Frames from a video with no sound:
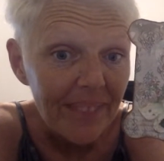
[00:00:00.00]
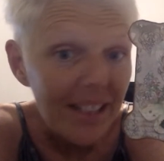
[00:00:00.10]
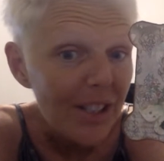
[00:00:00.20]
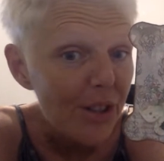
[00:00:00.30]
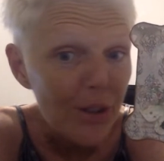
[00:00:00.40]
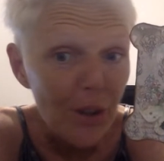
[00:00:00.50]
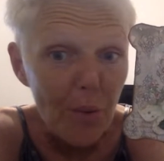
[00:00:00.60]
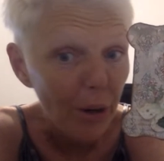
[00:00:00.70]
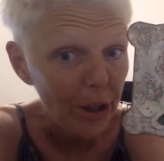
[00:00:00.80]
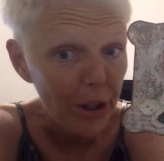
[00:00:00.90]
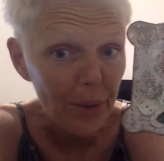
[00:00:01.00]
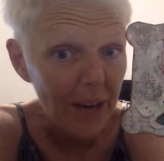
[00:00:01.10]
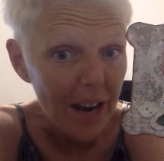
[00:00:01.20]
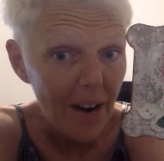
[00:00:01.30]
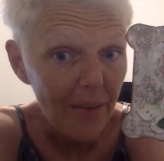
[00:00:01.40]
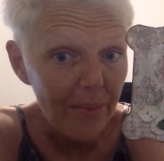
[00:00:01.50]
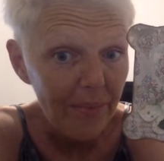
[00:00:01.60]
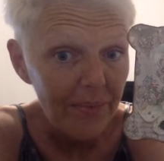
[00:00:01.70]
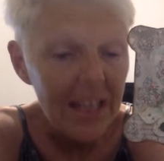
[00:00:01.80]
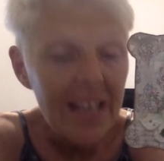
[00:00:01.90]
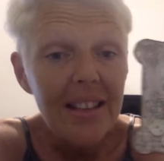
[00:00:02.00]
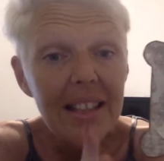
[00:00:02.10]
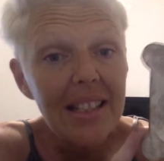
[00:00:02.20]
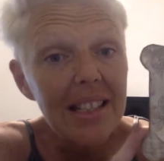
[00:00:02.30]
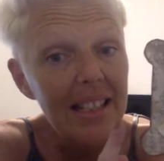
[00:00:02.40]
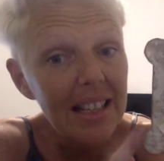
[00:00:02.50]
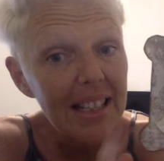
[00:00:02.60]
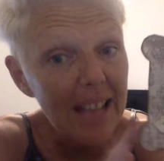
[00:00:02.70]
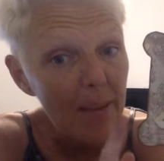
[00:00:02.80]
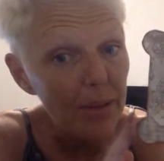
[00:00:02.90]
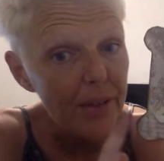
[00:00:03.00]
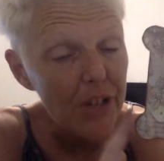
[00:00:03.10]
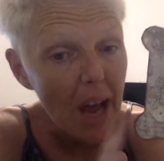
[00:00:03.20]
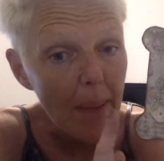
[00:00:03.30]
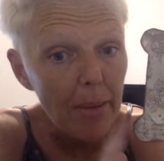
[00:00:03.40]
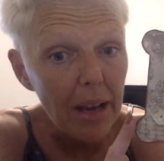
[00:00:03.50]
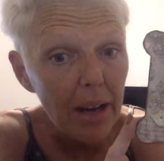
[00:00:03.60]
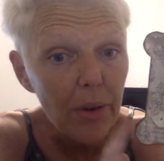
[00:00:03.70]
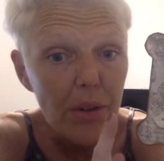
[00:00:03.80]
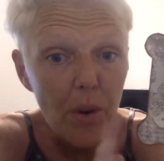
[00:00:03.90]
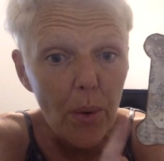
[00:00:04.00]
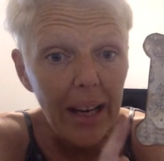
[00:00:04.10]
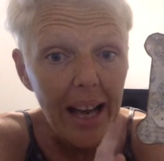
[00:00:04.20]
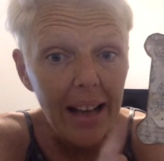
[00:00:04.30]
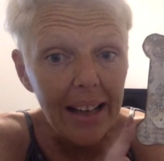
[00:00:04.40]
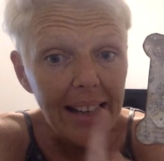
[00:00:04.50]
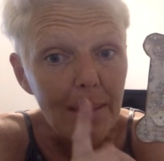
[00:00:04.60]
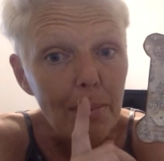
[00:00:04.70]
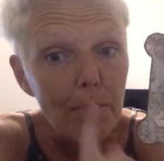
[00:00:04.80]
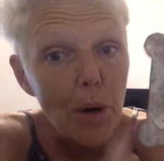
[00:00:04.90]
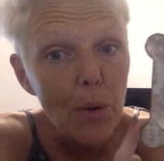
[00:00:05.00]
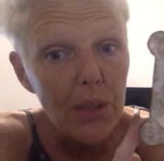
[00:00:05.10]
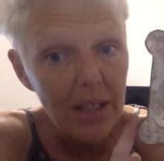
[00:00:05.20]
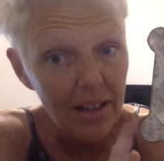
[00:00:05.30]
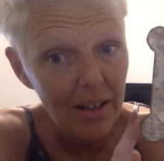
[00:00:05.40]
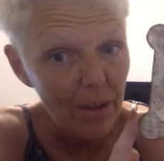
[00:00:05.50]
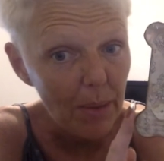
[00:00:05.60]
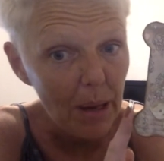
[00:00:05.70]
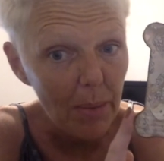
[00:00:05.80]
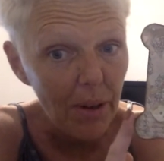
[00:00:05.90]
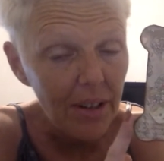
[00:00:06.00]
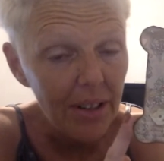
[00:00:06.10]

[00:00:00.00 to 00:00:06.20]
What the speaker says: Super cute now. This is an example of Shabby makers knowing how to get the most out of their paper,